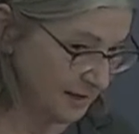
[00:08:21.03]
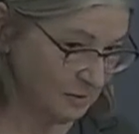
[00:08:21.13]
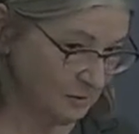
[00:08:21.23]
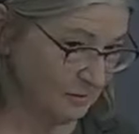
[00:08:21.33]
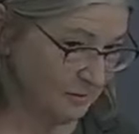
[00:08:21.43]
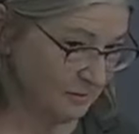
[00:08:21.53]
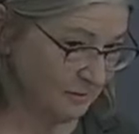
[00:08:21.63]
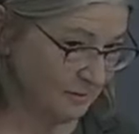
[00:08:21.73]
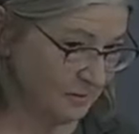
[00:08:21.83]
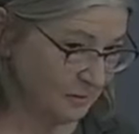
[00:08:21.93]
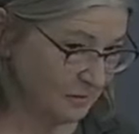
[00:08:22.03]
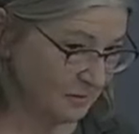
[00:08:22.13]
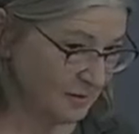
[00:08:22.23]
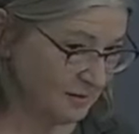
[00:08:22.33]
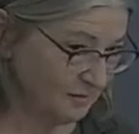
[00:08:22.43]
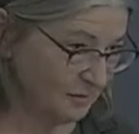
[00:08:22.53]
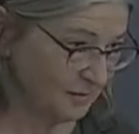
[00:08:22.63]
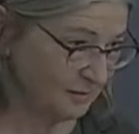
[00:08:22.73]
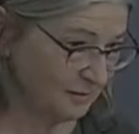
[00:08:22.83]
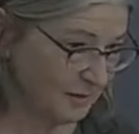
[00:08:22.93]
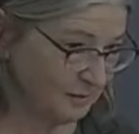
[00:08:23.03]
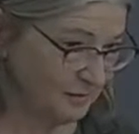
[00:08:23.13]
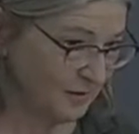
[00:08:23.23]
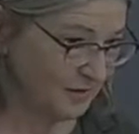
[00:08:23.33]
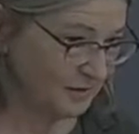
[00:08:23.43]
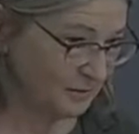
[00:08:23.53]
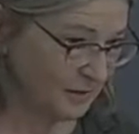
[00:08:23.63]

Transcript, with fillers: loud, too soft? Everything's